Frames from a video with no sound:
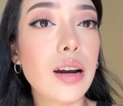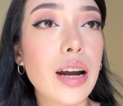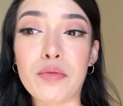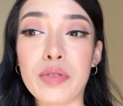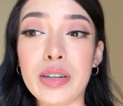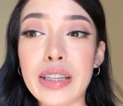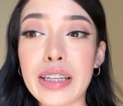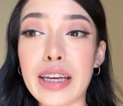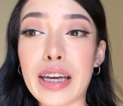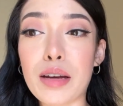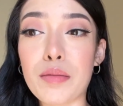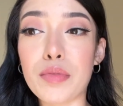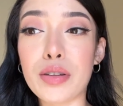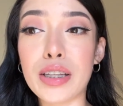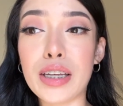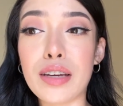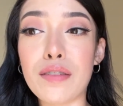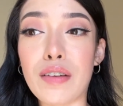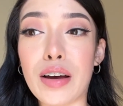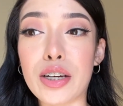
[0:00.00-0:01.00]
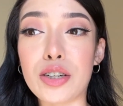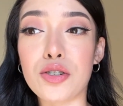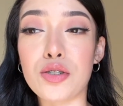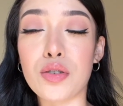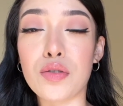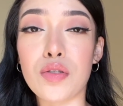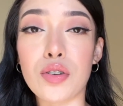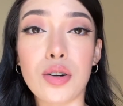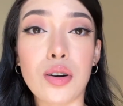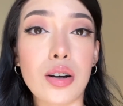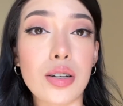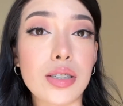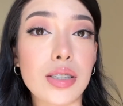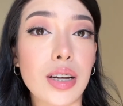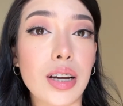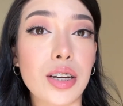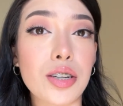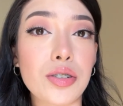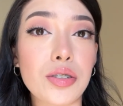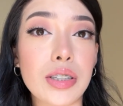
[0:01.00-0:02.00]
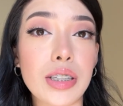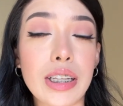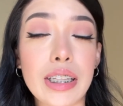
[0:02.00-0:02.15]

I really can't believe I drove across the country.